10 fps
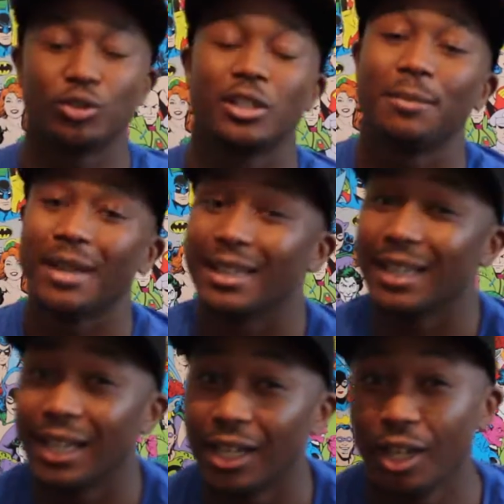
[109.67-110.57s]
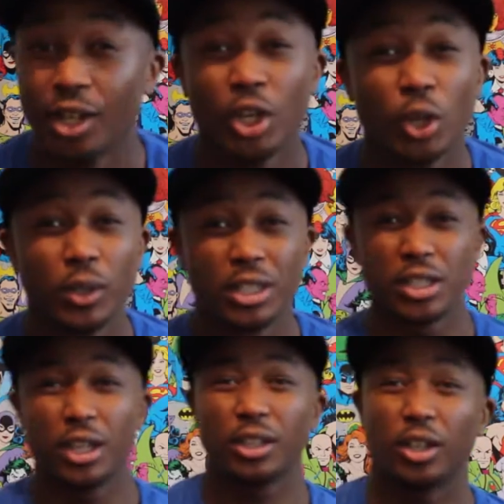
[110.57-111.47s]
teammate there, which
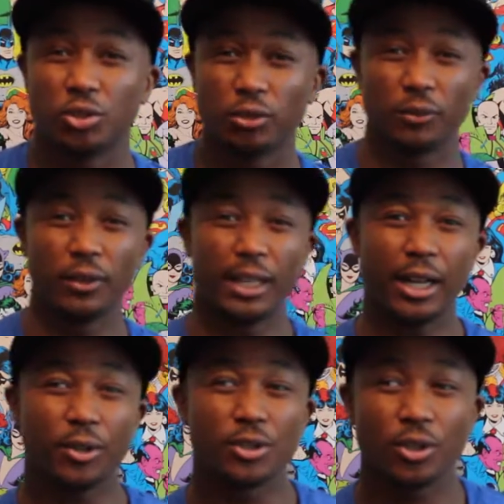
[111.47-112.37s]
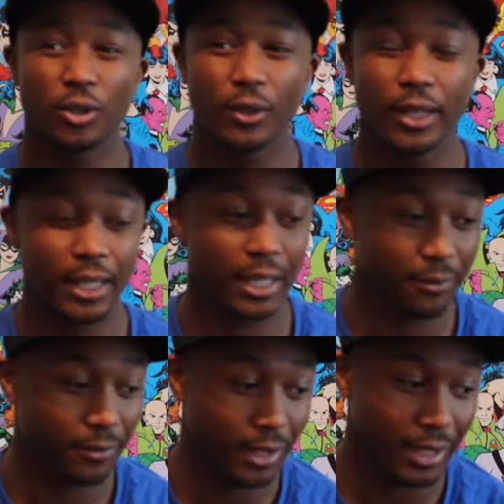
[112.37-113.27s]
is Arturo Vidal. So
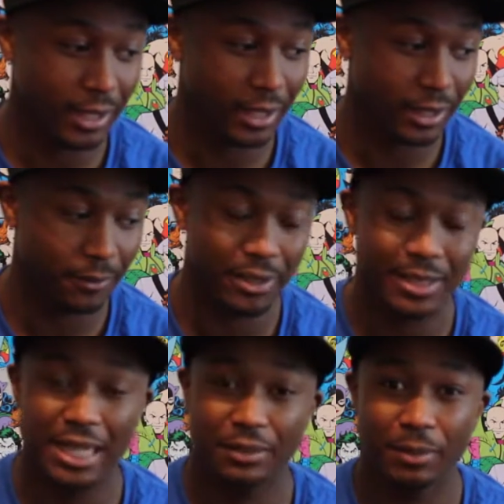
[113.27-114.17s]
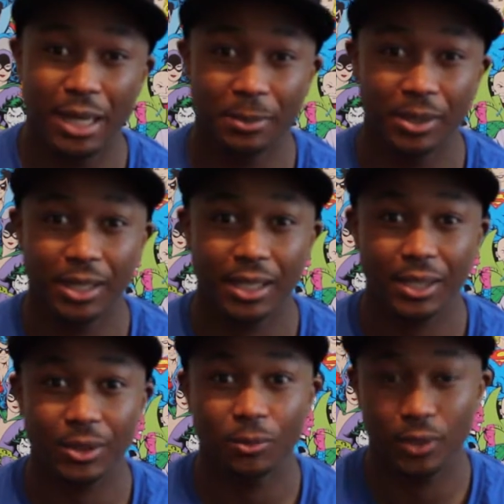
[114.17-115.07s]
if he signs for Bayern Munich,
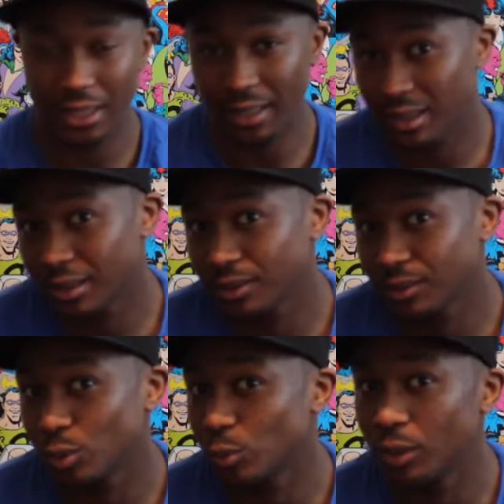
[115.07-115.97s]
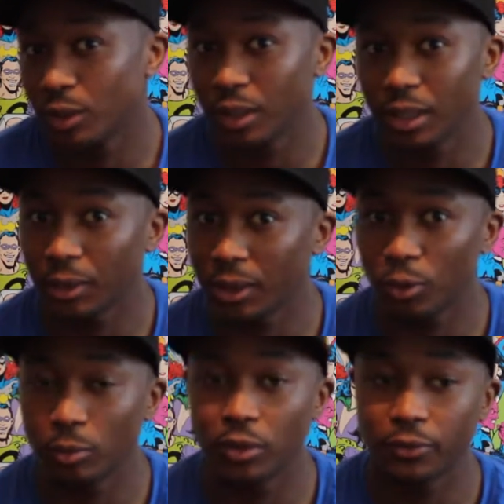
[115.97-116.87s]
which I think would be a
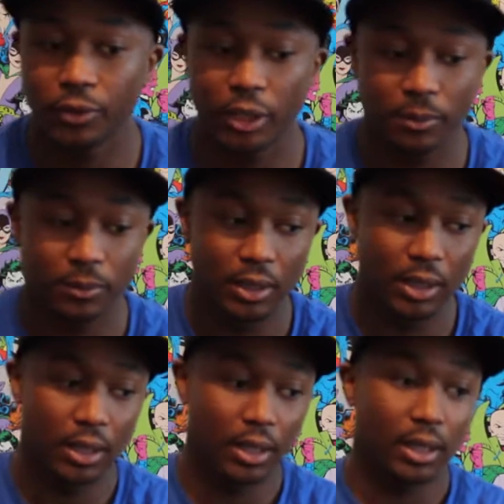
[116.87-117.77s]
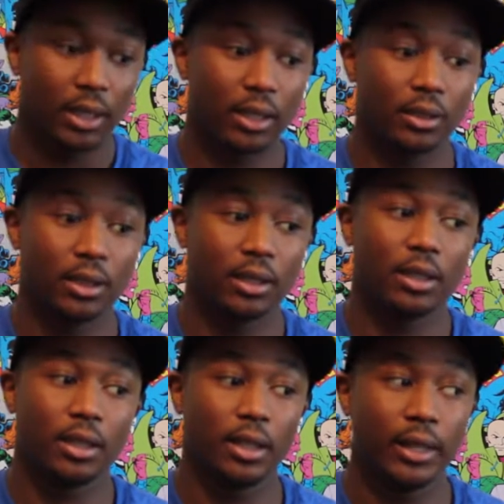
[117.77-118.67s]
good move for him.
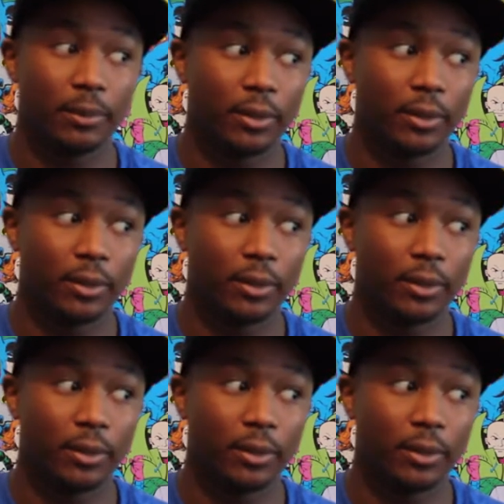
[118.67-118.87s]
It